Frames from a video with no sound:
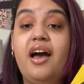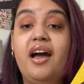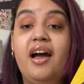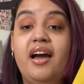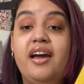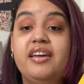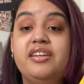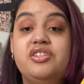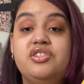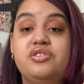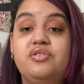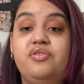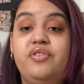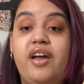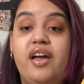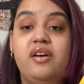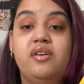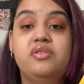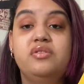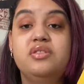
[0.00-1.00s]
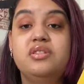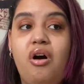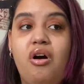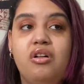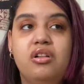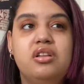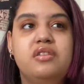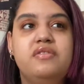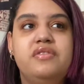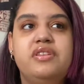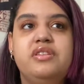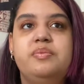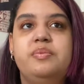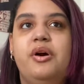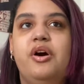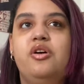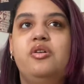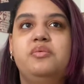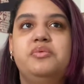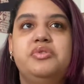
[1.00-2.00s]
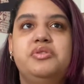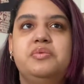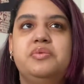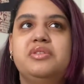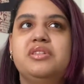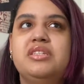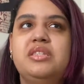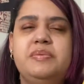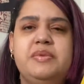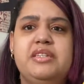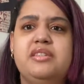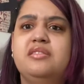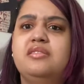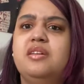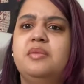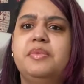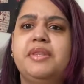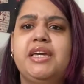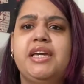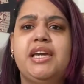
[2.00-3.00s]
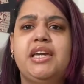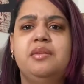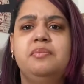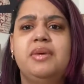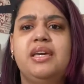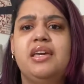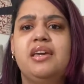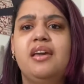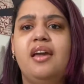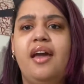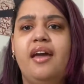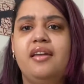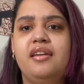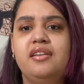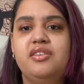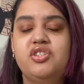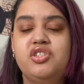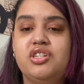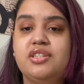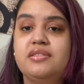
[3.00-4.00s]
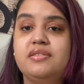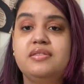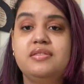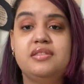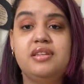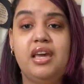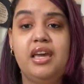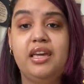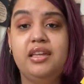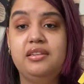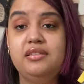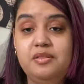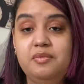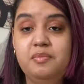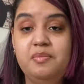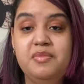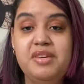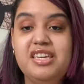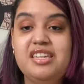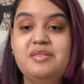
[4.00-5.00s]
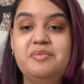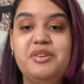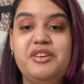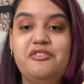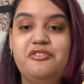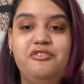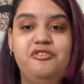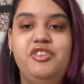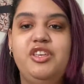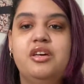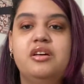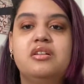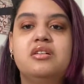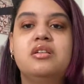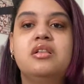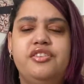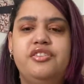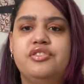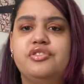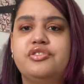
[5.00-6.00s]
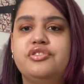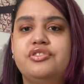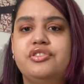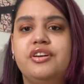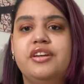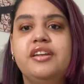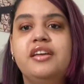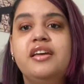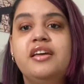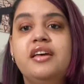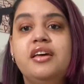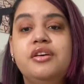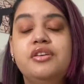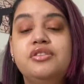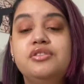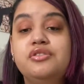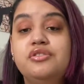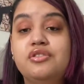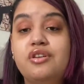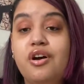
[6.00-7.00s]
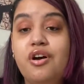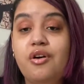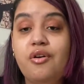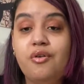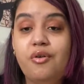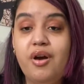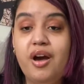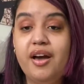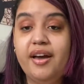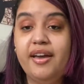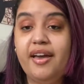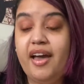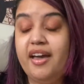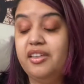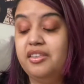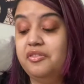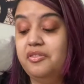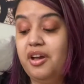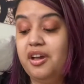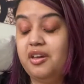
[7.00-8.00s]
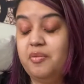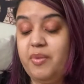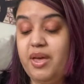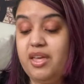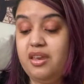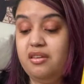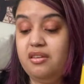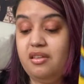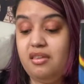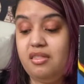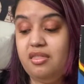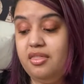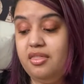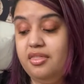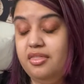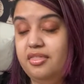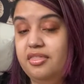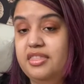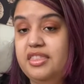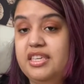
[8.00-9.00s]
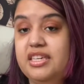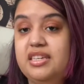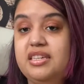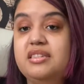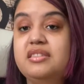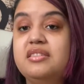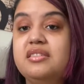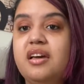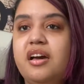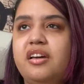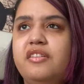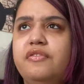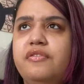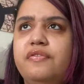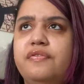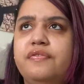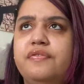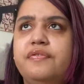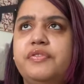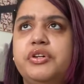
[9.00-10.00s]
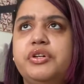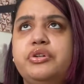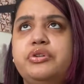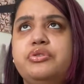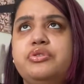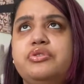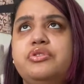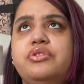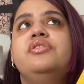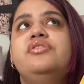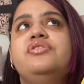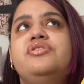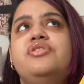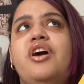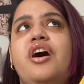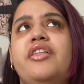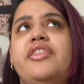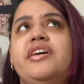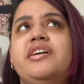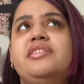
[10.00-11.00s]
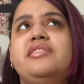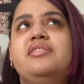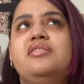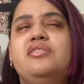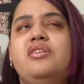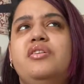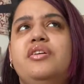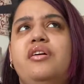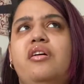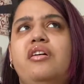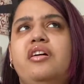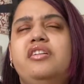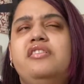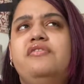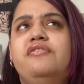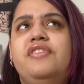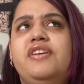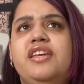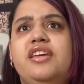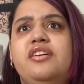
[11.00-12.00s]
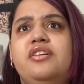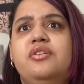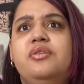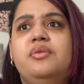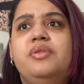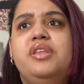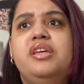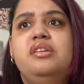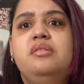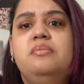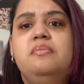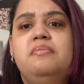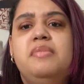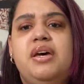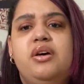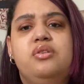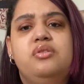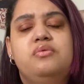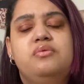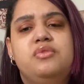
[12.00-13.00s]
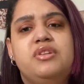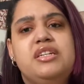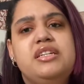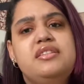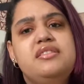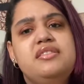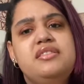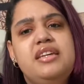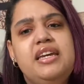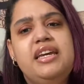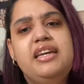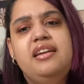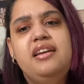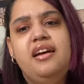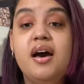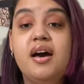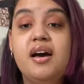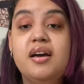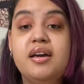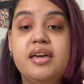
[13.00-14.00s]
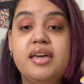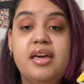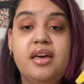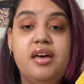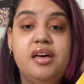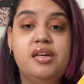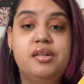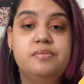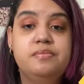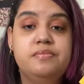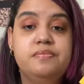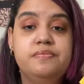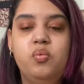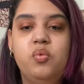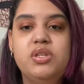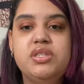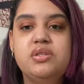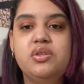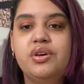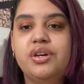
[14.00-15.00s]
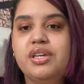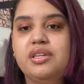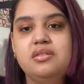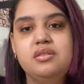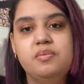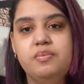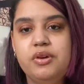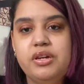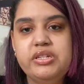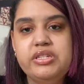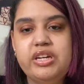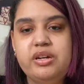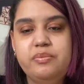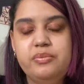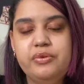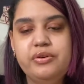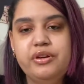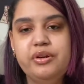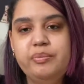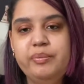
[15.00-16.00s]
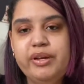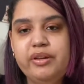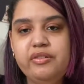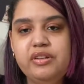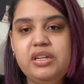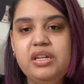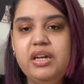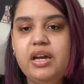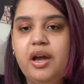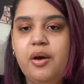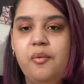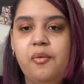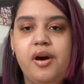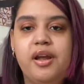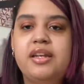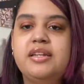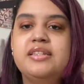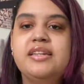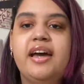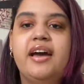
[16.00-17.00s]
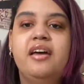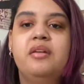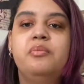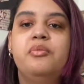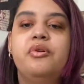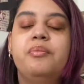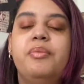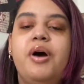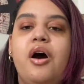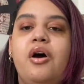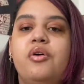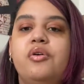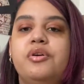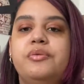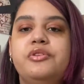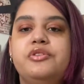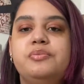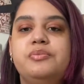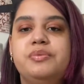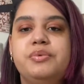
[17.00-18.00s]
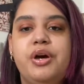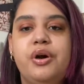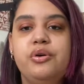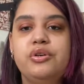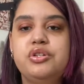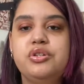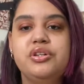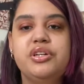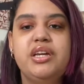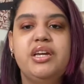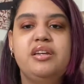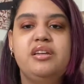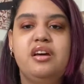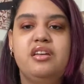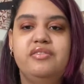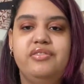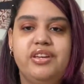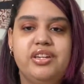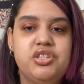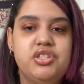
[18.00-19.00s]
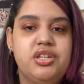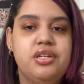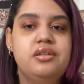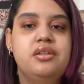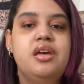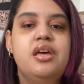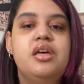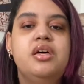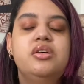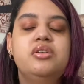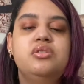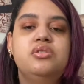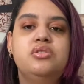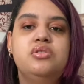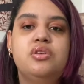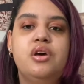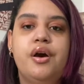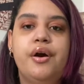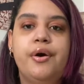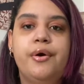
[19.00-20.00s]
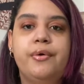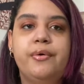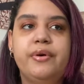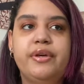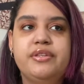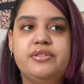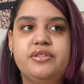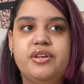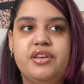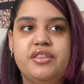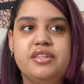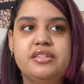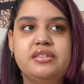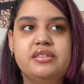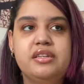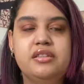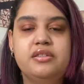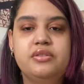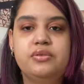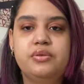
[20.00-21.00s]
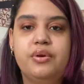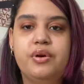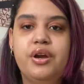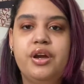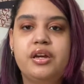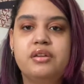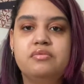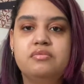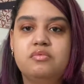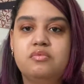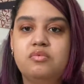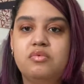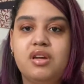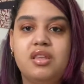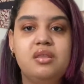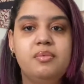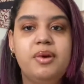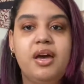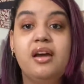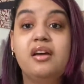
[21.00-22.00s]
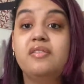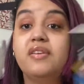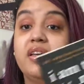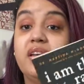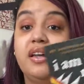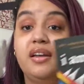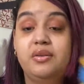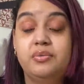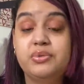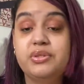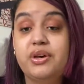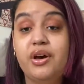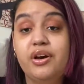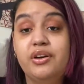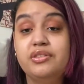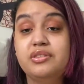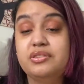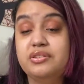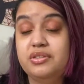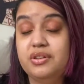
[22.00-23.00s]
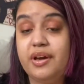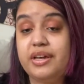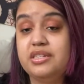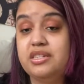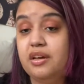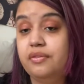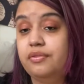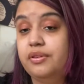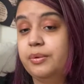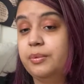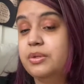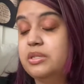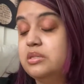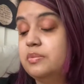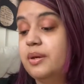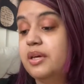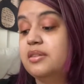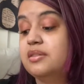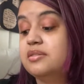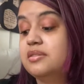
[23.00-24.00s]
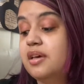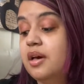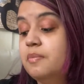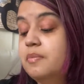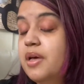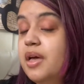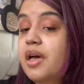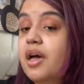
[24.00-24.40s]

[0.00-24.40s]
I just found all of these poems to really speak to something in me and it just, it made me feel understood. So I highly recommend these. I first saw this on a video that Mel Reads did. I um, was looking to branch out more in my reading. I wanted to add more po poetry and nonfiction. So I saw this at the store, read the back of it, and it was hooked. So I definitely wanted to pick this up.